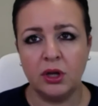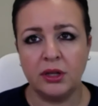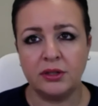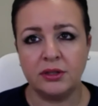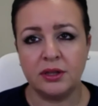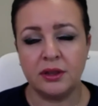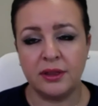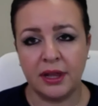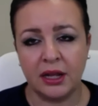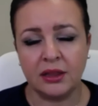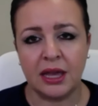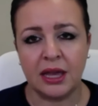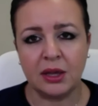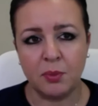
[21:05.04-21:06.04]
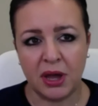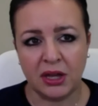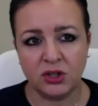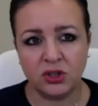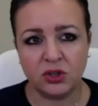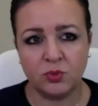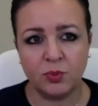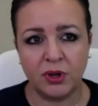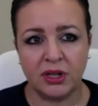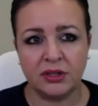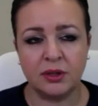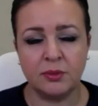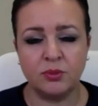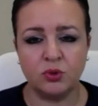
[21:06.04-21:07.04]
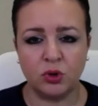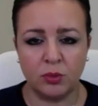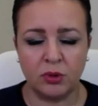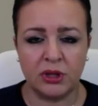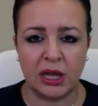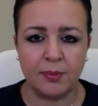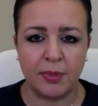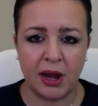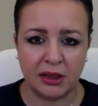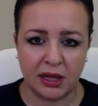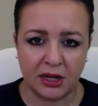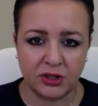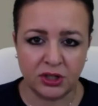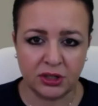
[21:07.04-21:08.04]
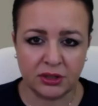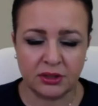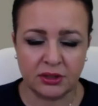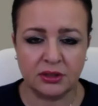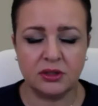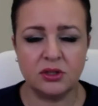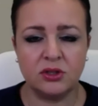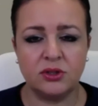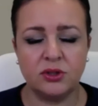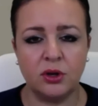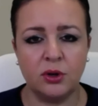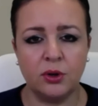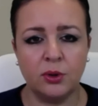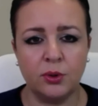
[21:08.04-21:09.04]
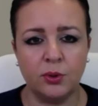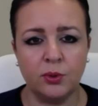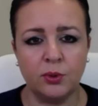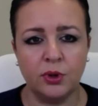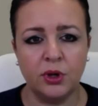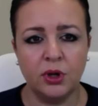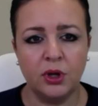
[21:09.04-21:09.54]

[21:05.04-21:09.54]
it's synthetic like mesh, but it's absorbable like biologics. So,